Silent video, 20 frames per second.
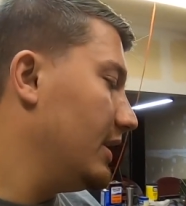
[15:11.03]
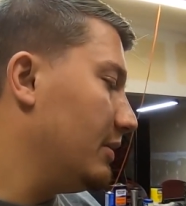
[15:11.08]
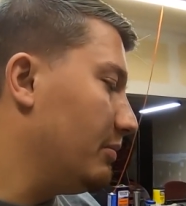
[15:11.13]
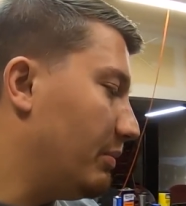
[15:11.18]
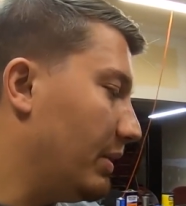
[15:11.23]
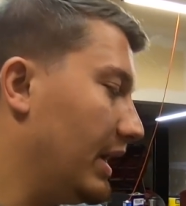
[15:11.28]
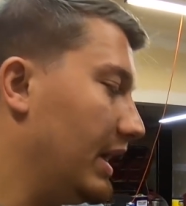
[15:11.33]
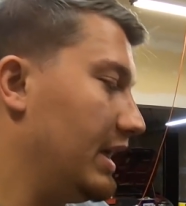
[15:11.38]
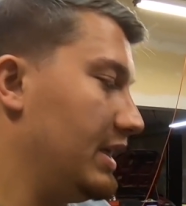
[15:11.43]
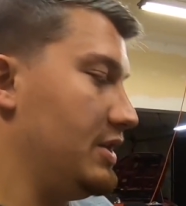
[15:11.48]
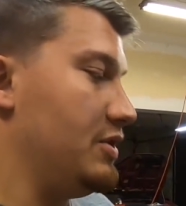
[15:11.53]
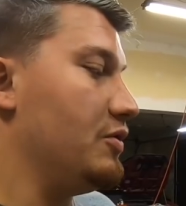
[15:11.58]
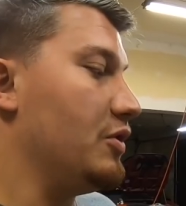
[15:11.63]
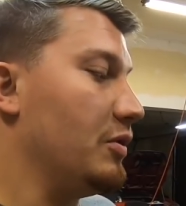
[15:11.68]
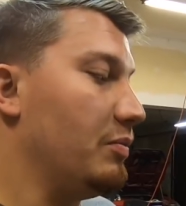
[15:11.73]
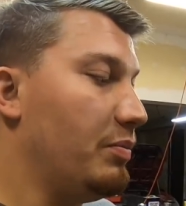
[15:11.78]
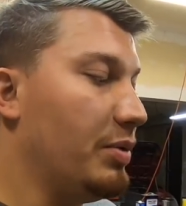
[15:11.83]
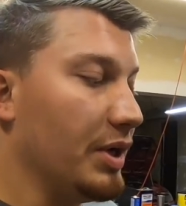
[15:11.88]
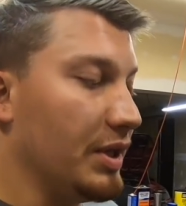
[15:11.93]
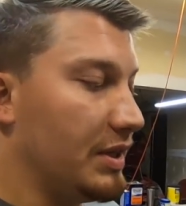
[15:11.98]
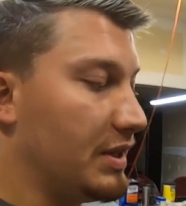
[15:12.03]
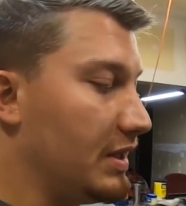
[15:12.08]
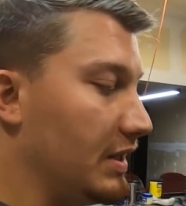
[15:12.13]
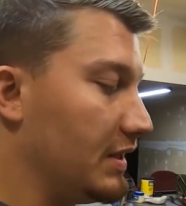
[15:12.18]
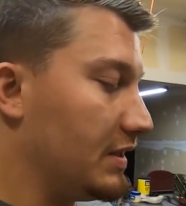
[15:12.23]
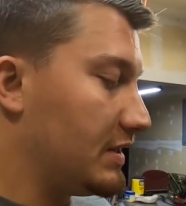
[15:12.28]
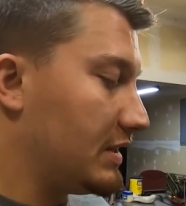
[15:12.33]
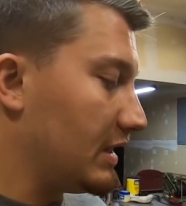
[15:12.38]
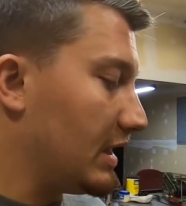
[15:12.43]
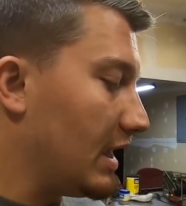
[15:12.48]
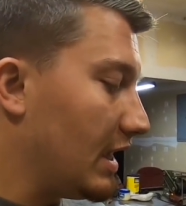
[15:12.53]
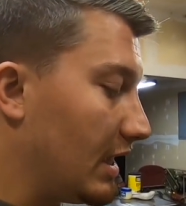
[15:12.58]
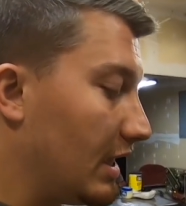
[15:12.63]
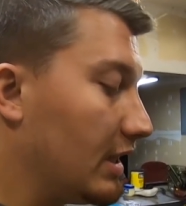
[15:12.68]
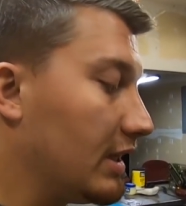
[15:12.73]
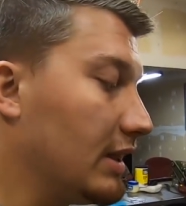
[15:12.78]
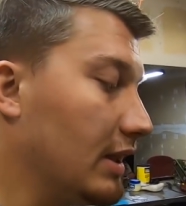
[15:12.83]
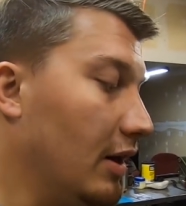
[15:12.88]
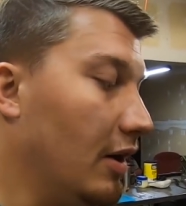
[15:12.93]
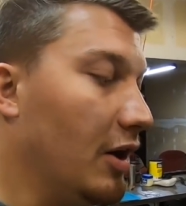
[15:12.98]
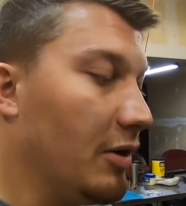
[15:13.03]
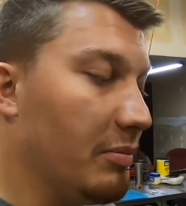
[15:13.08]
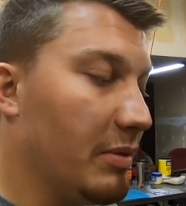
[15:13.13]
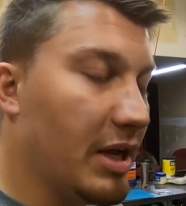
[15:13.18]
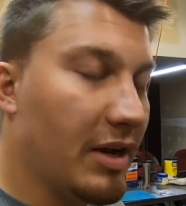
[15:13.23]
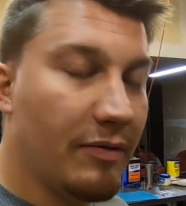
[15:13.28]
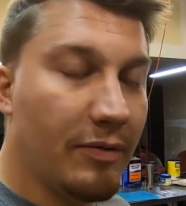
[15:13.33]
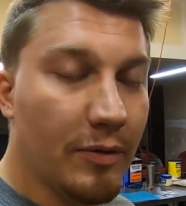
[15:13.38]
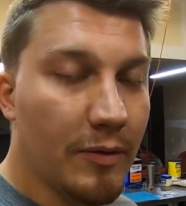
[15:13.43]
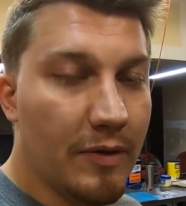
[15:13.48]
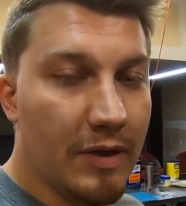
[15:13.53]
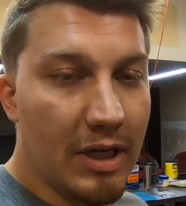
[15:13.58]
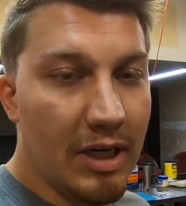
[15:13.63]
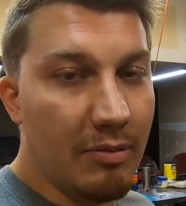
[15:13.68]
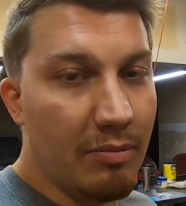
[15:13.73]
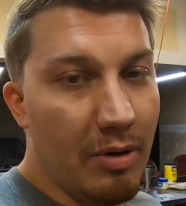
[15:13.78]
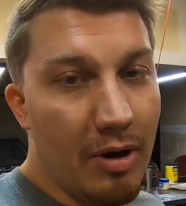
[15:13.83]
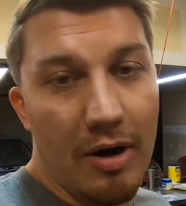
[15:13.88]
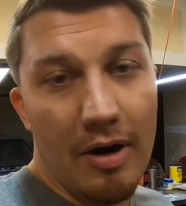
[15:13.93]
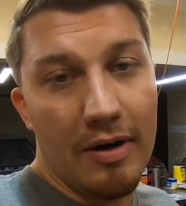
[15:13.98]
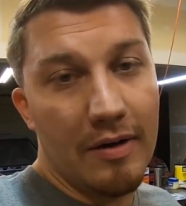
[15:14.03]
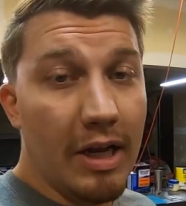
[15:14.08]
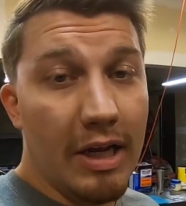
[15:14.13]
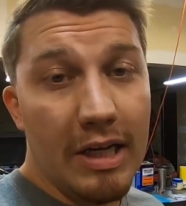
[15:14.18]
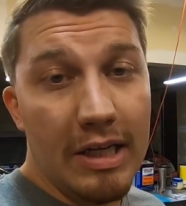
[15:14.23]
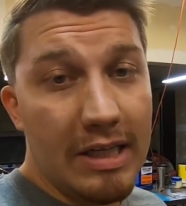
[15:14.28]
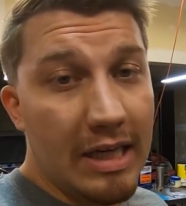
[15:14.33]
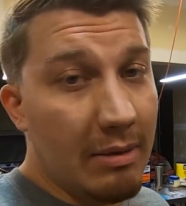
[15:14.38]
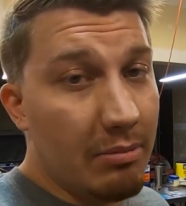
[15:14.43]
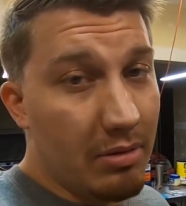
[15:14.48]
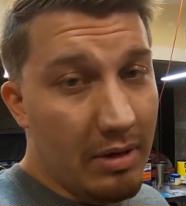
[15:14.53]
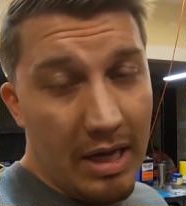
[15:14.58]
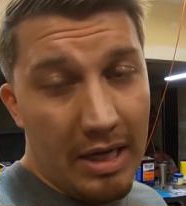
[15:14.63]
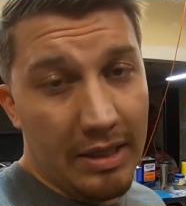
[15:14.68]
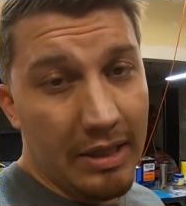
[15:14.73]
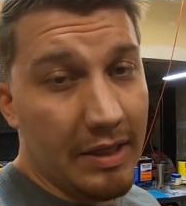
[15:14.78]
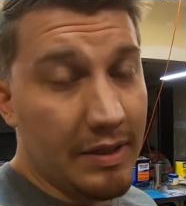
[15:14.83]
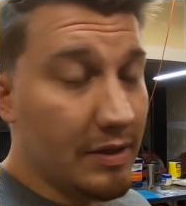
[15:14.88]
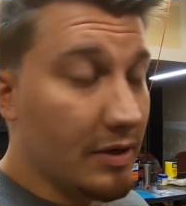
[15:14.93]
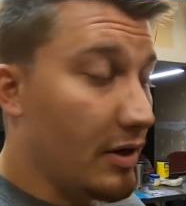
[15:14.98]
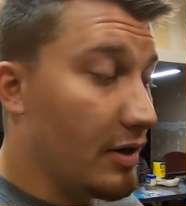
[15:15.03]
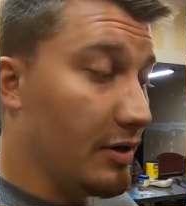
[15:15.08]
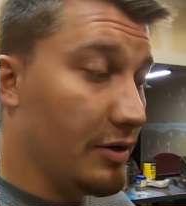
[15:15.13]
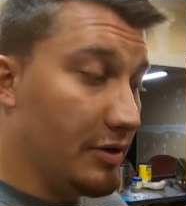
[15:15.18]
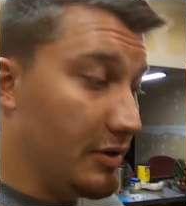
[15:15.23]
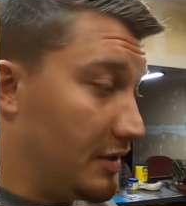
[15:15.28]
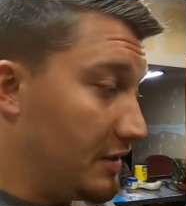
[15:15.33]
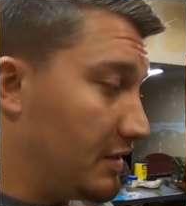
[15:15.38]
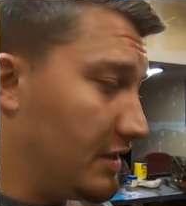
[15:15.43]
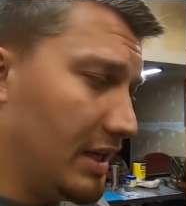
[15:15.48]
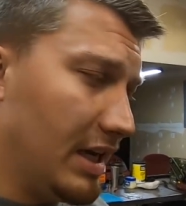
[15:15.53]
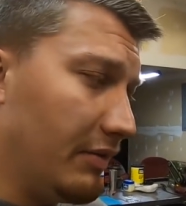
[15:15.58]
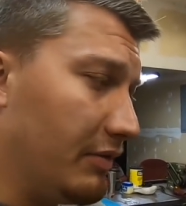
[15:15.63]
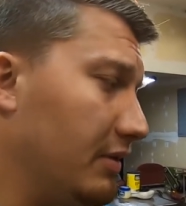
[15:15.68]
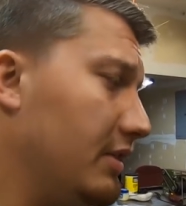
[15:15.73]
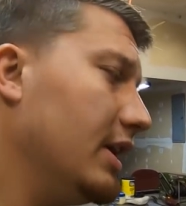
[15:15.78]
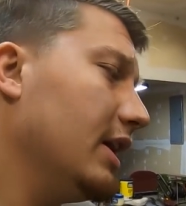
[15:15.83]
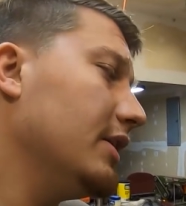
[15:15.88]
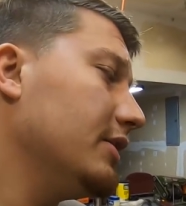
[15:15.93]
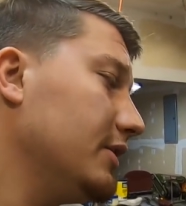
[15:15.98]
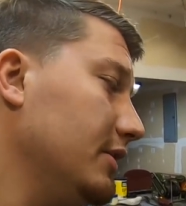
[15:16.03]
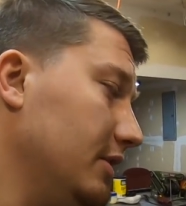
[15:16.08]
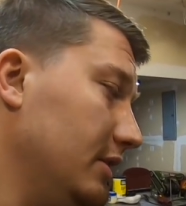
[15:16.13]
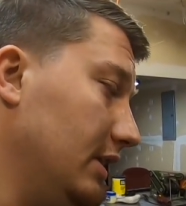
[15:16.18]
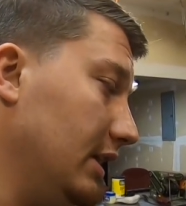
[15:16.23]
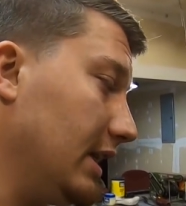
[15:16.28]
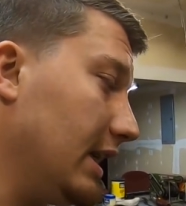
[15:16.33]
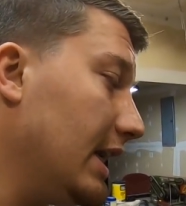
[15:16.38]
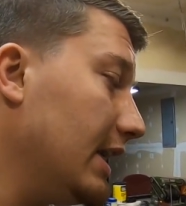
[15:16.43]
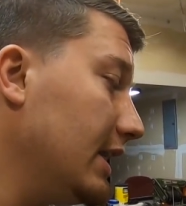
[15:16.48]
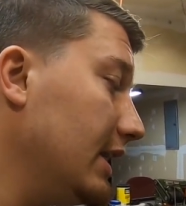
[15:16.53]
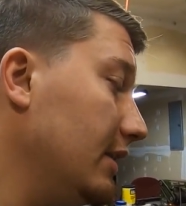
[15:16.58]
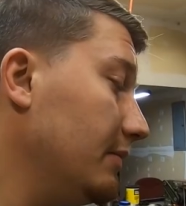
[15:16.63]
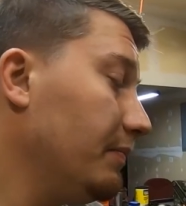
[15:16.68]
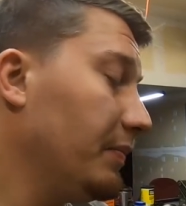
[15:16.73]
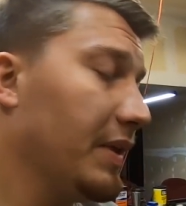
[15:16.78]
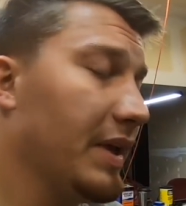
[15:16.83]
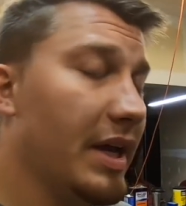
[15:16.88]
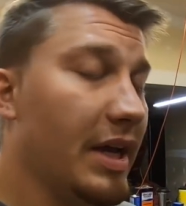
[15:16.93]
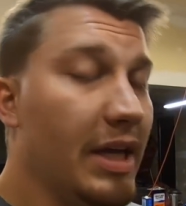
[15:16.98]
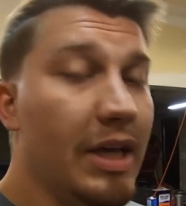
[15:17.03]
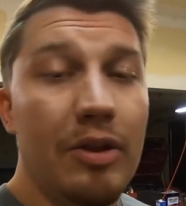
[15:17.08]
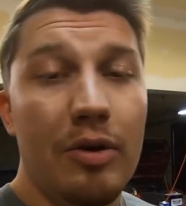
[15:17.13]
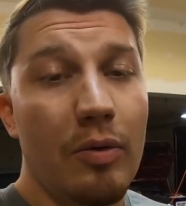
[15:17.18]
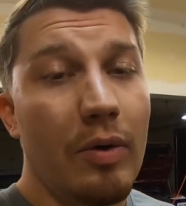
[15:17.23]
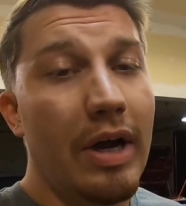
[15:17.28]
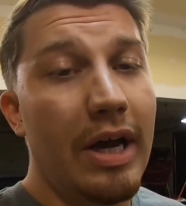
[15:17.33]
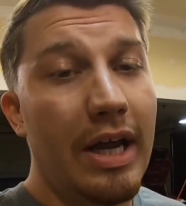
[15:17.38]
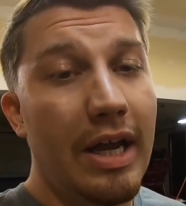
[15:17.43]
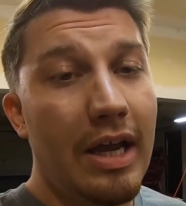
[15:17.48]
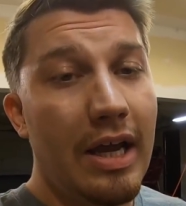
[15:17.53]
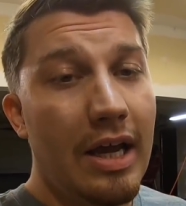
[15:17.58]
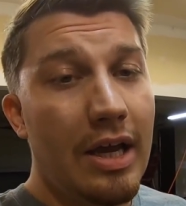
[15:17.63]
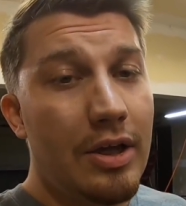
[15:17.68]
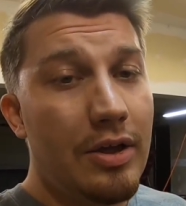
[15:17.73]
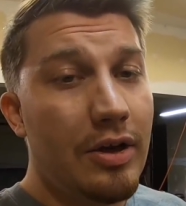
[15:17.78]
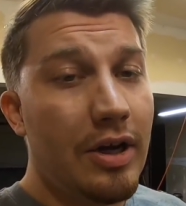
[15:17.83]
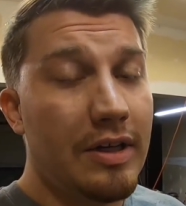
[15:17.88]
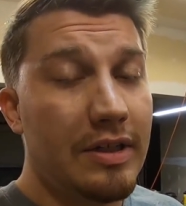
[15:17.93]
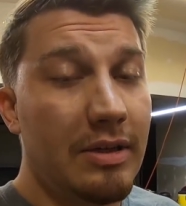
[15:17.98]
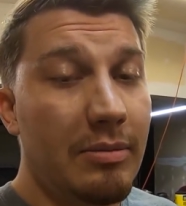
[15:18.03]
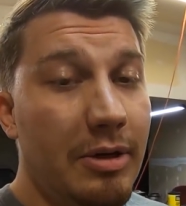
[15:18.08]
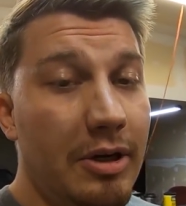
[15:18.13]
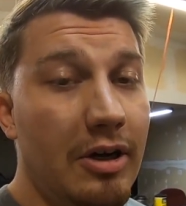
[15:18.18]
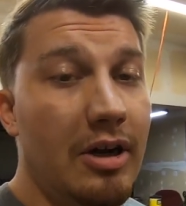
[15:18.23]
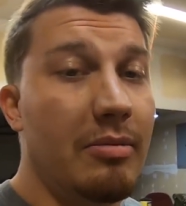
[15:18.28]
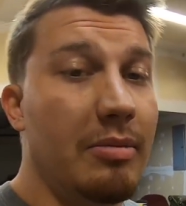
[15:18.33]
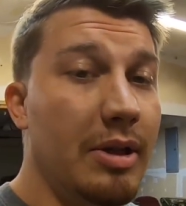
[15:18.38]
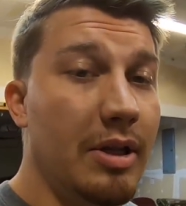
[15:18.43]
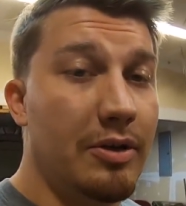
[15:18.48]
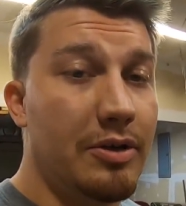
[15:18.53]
but you could put this log manifold setup on any type of LS car and just stick everything out the hood like I did. Either way, you guys let me know down below.